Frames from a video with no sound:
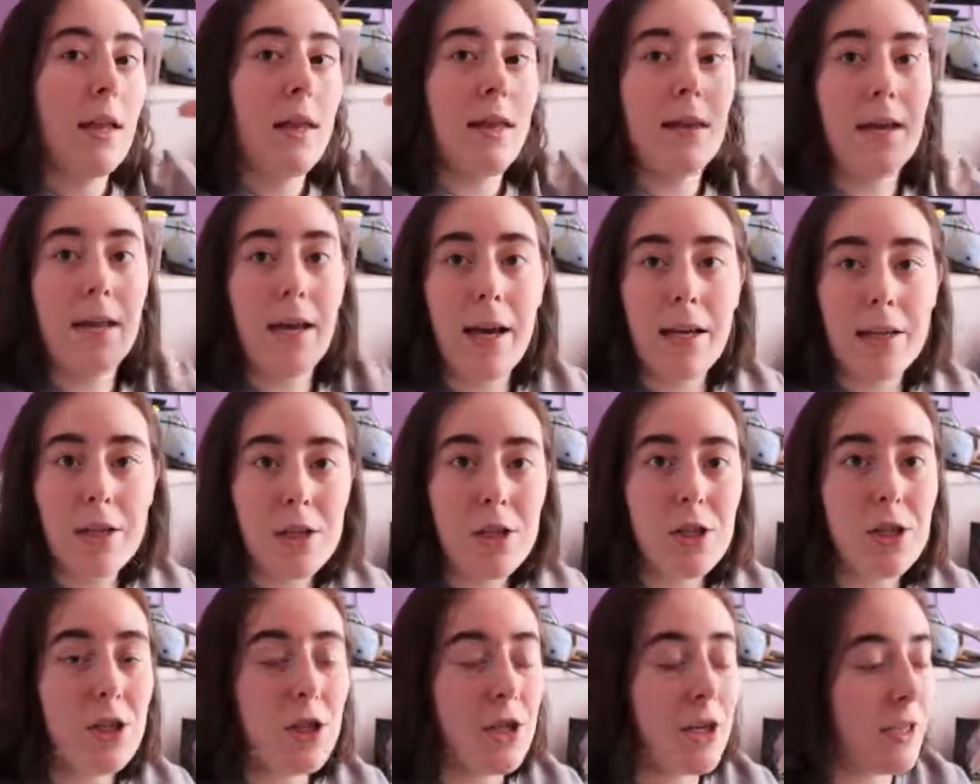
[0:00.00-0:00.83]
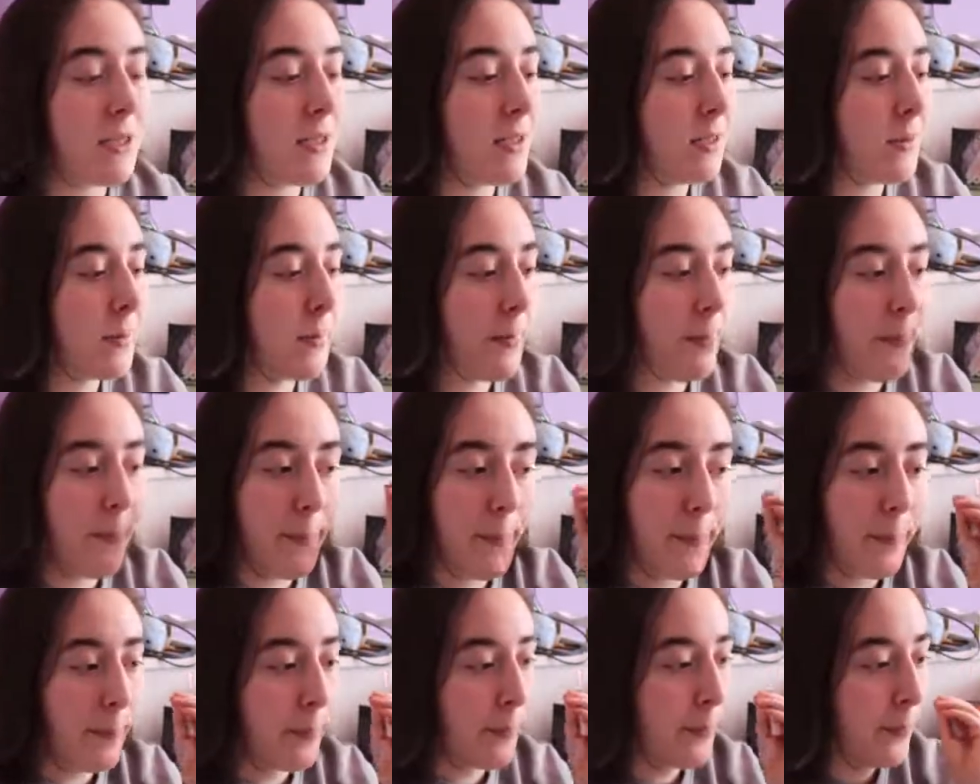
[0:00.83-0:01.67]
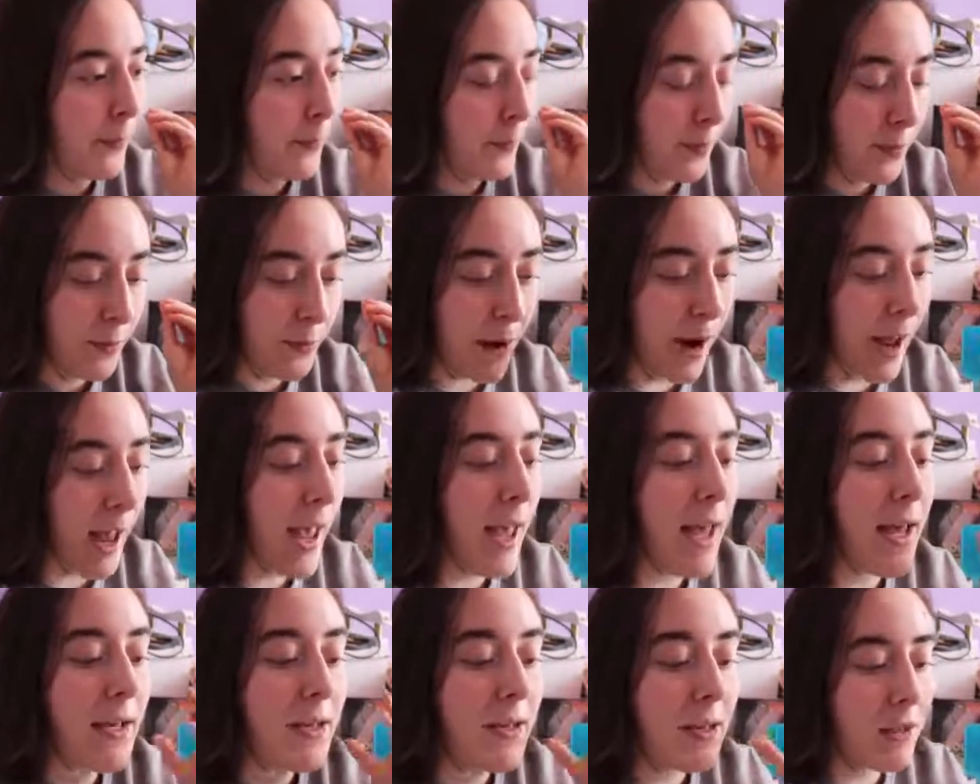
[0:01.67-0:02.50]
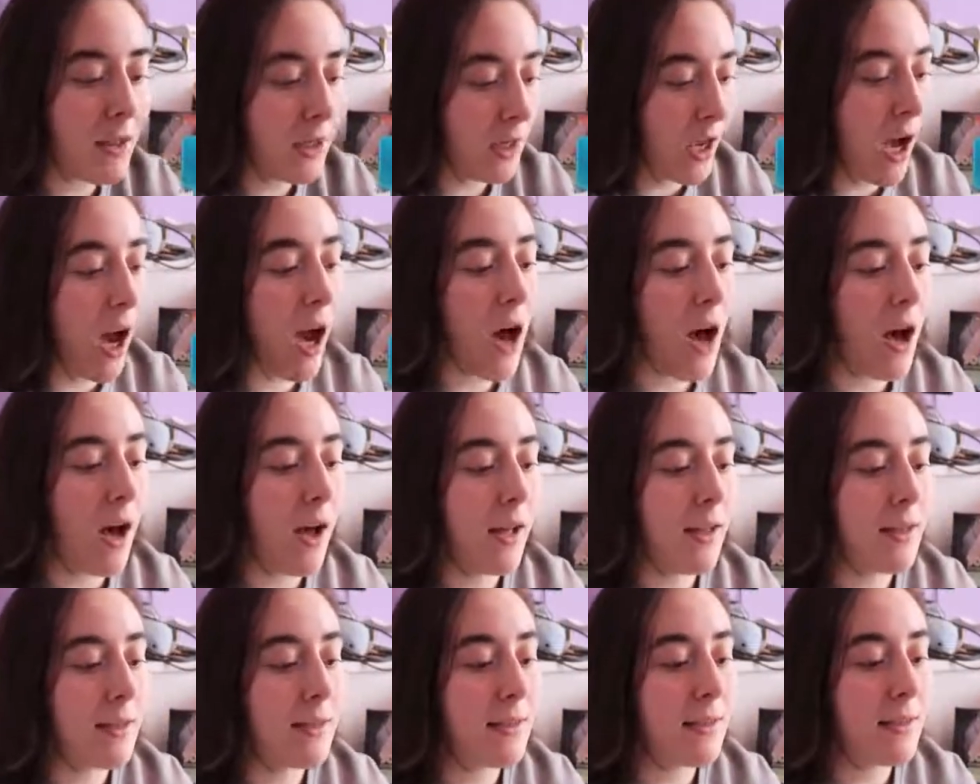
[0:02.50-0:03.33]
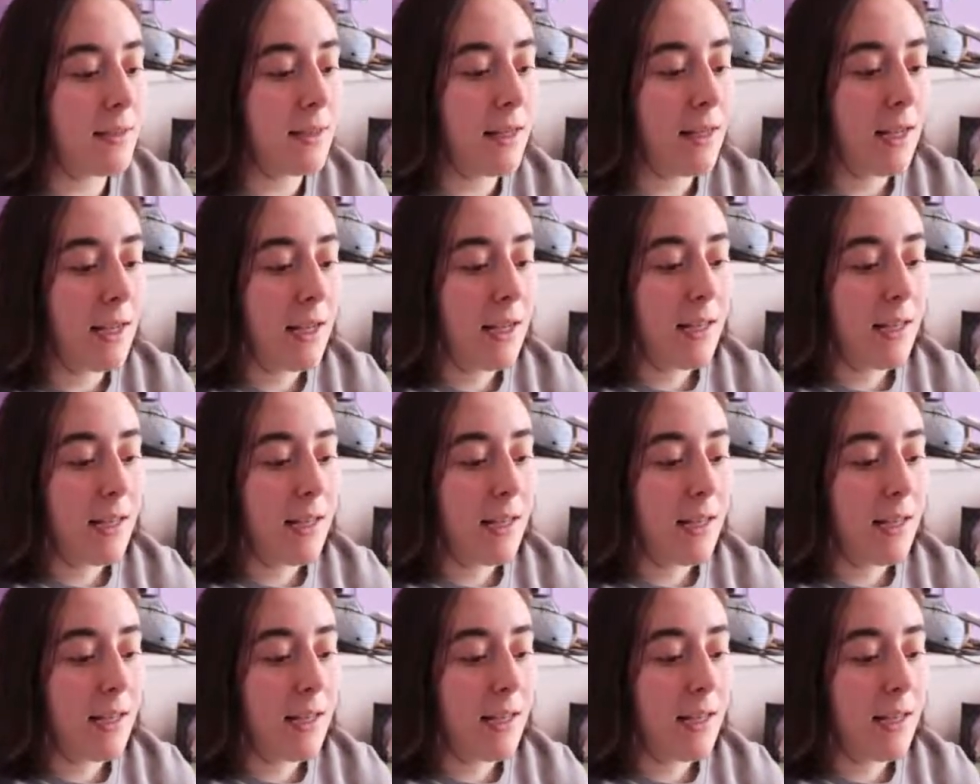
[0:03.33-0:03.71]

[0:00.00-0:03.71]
let's just pray to the gods